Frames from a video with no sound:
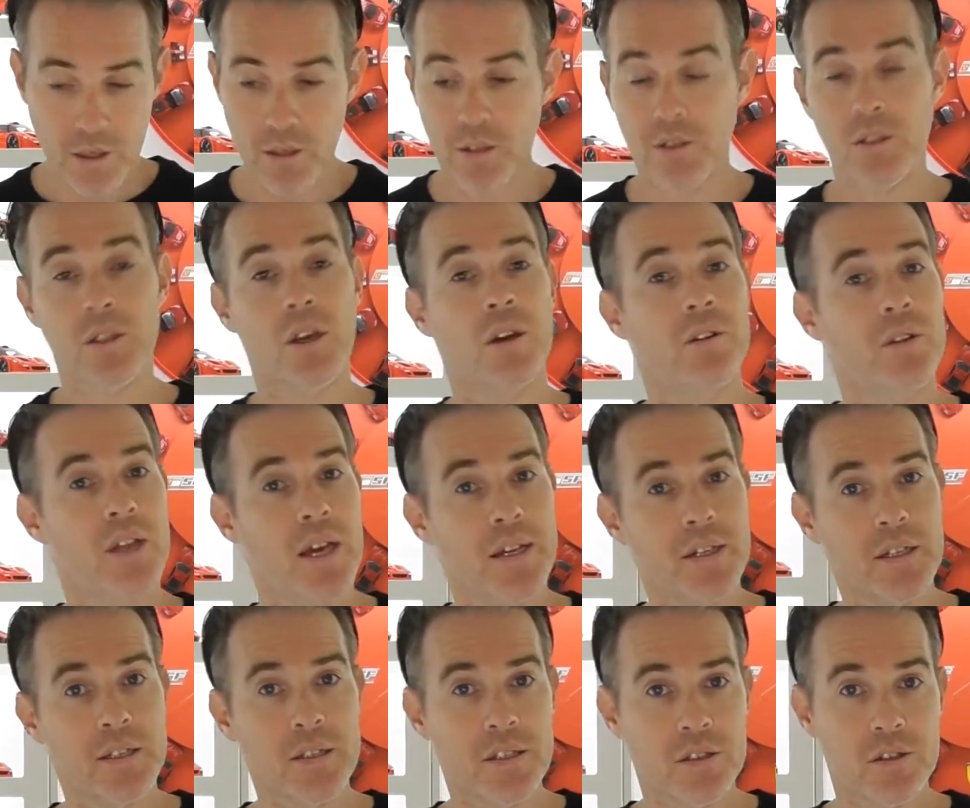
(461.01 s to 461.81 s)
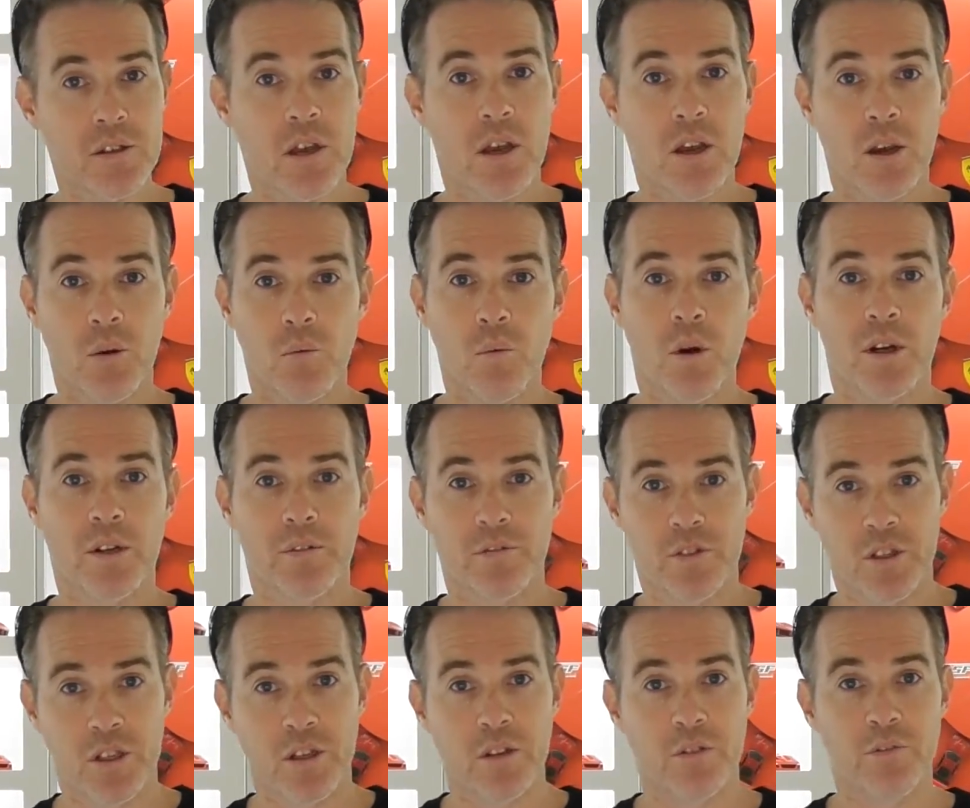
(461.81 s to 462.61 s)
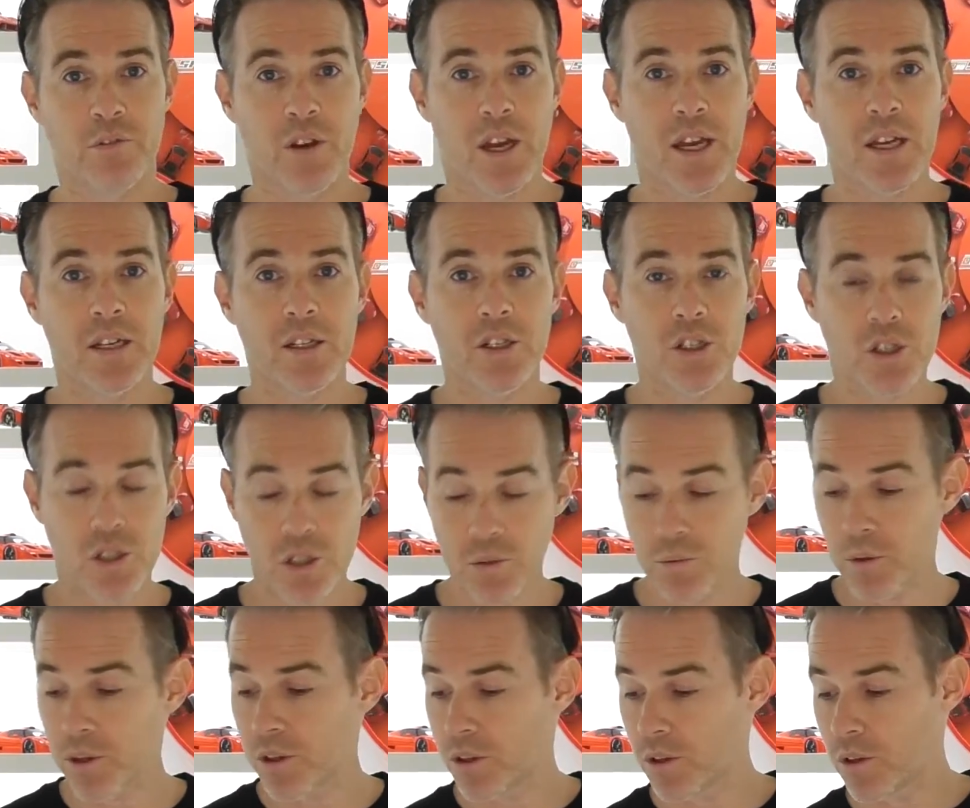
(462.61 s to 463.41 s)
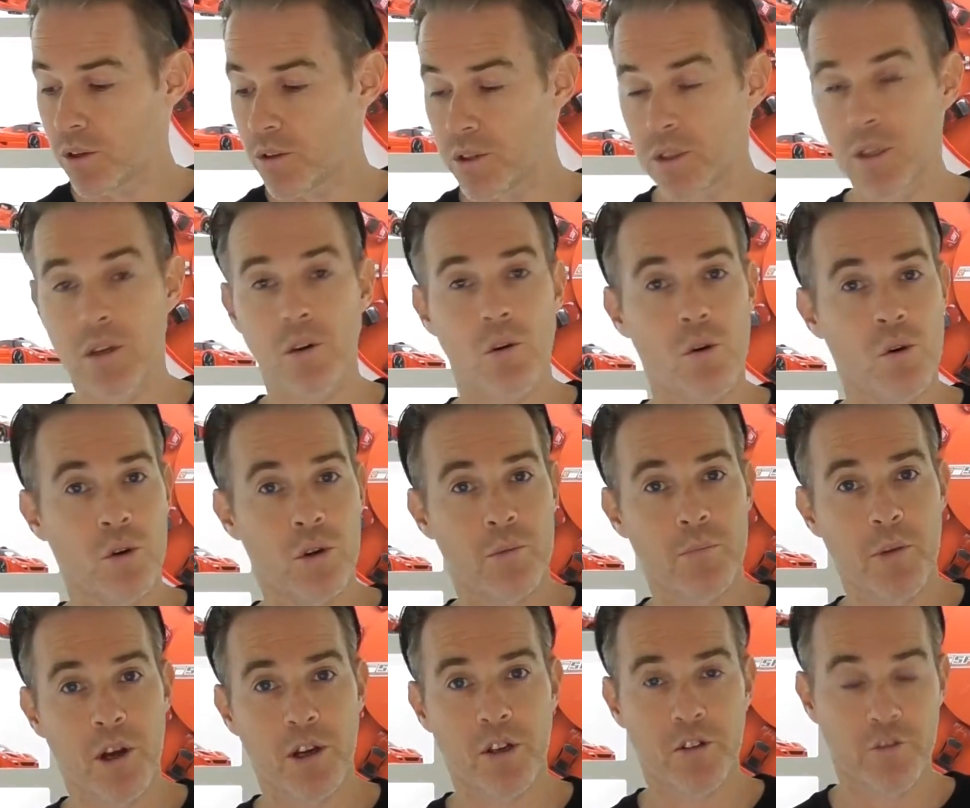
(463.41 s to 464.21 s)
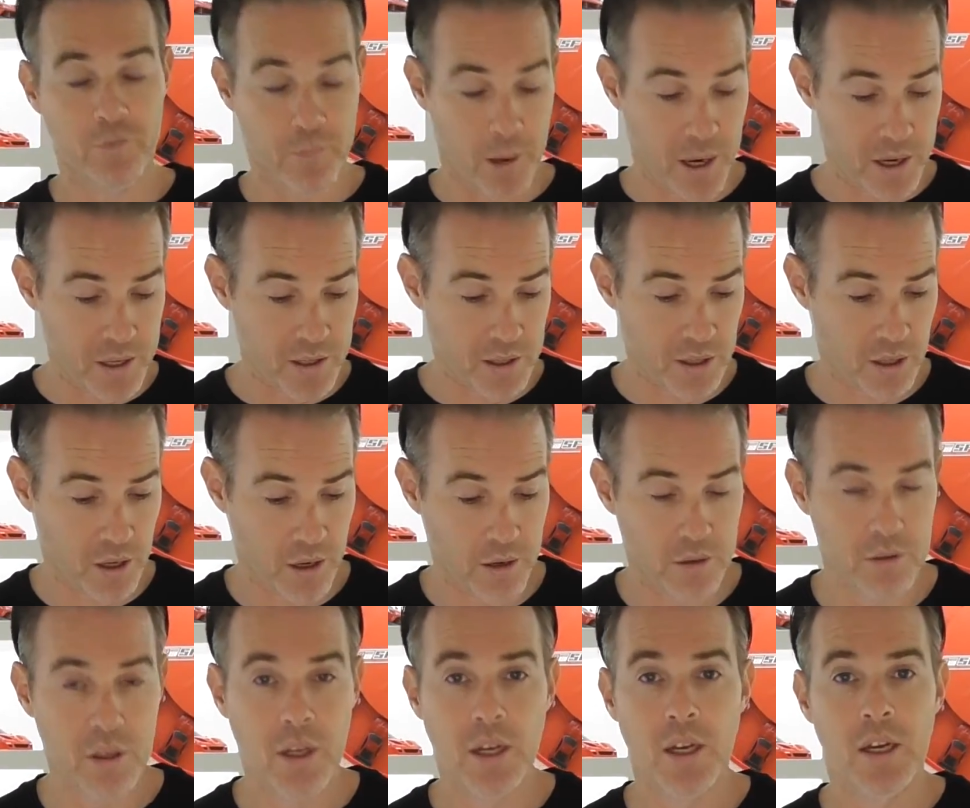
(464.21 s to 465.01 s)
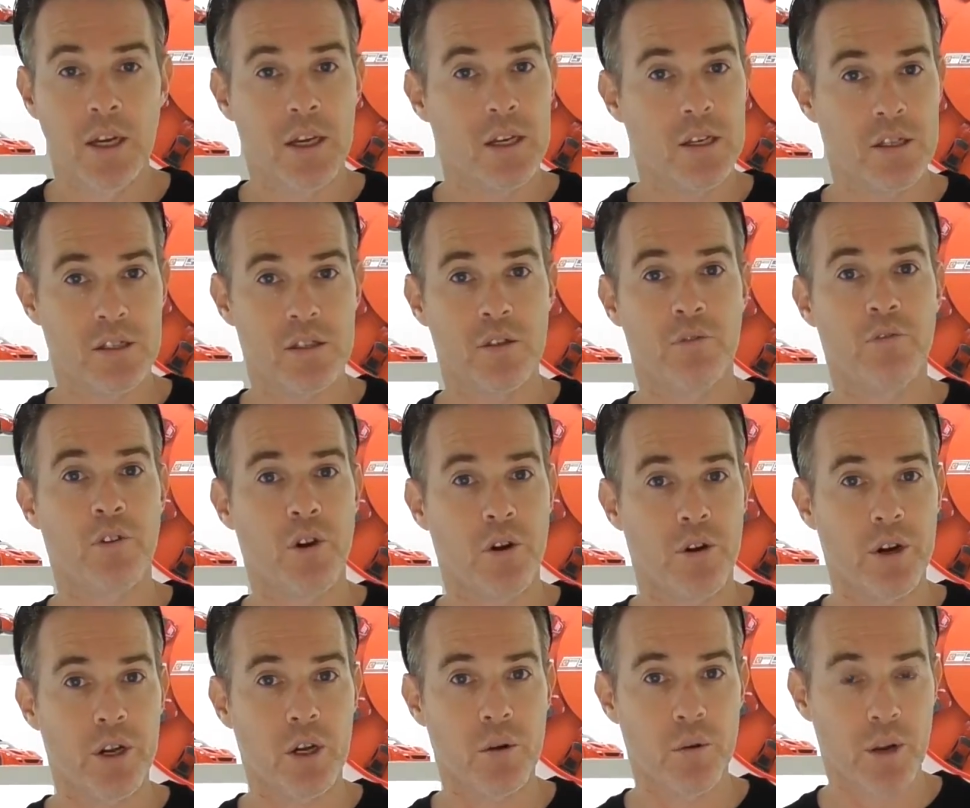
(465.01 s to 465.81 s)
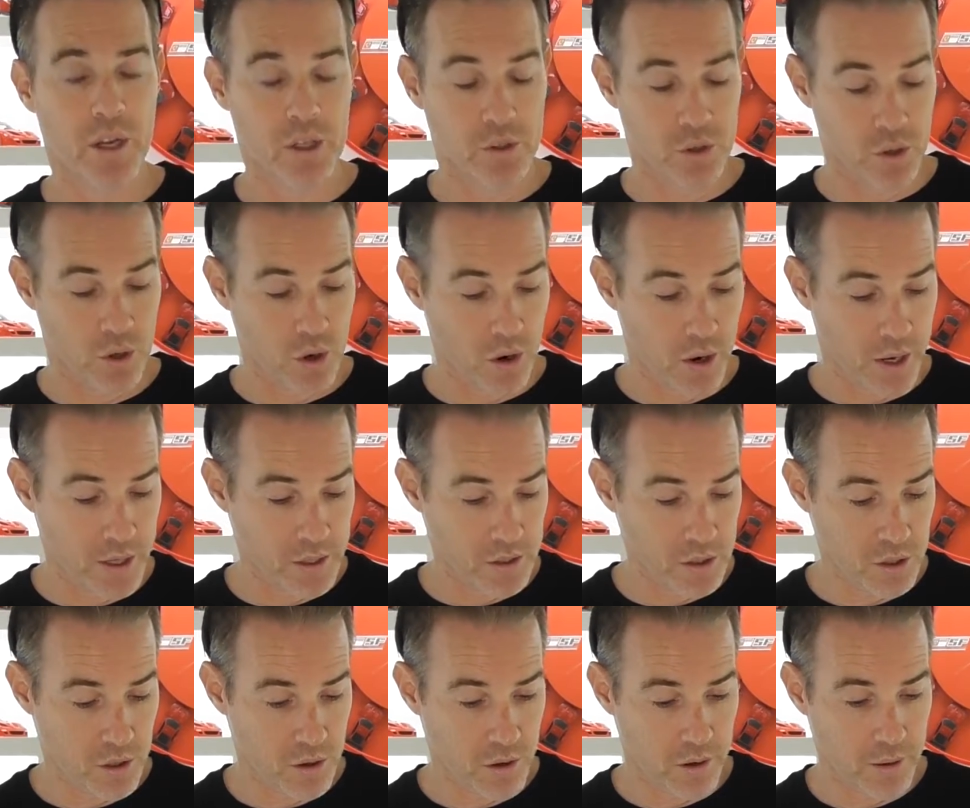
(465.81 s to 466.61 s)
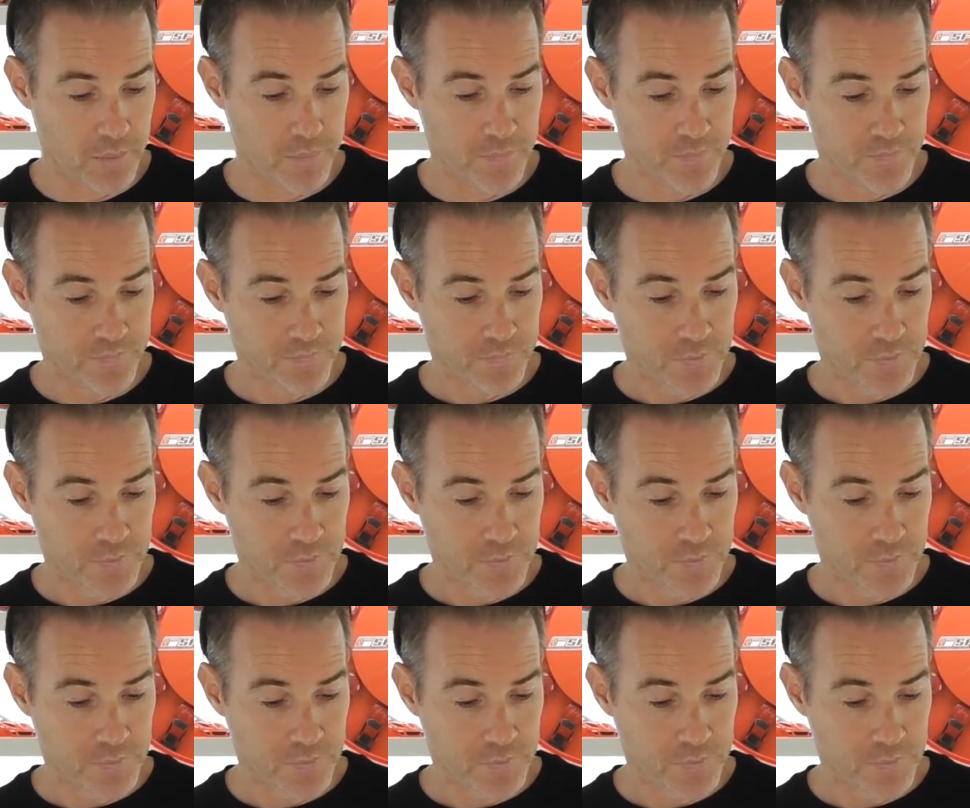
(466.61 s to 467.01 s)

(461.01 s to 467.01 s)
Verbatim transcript: So that is one of the advantages with using automotive base coat is the very quick drying time.